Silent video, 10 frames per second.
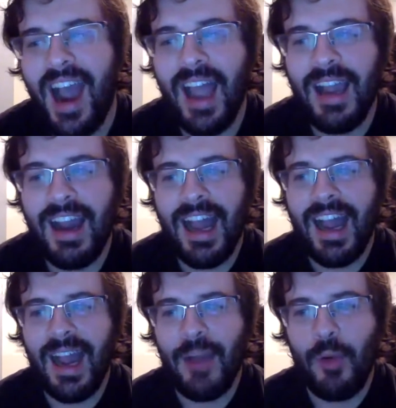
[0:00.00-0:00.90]

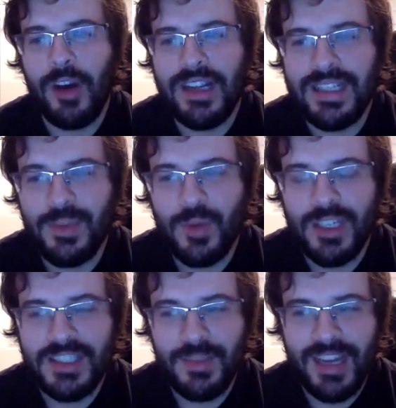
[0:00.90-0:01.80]
I want,
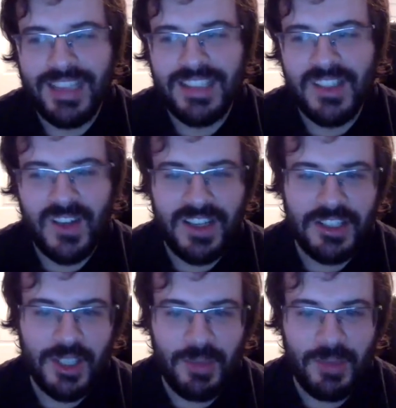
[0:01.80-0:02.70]
when some guy's clearly in
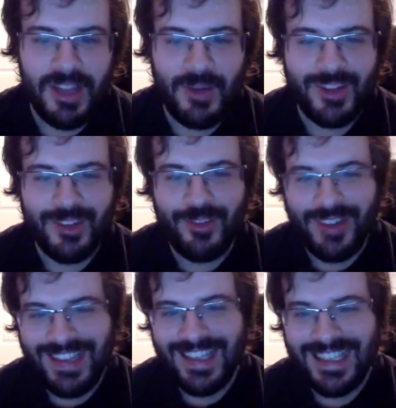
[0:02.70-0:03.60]
trouble, I want the
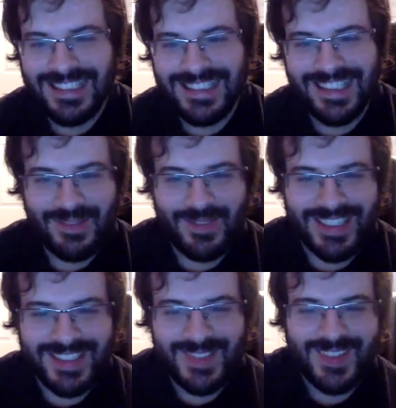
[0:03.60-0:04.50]
fight to get stopped.
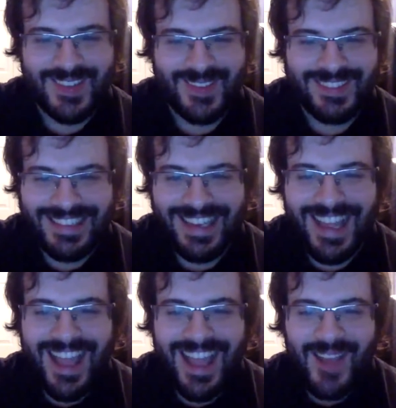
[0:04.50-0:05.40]
That's what I want.
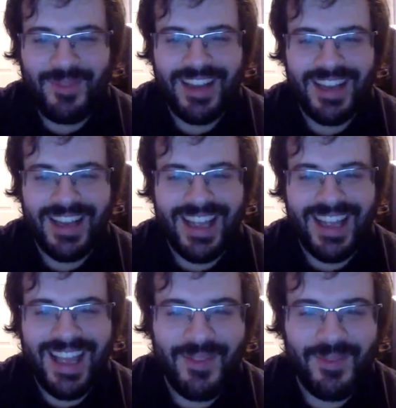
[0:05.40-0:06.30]

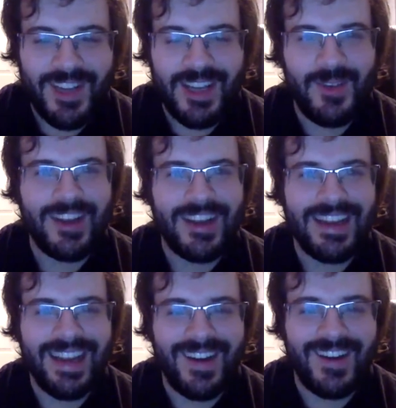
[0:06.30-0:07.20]
But anyway, all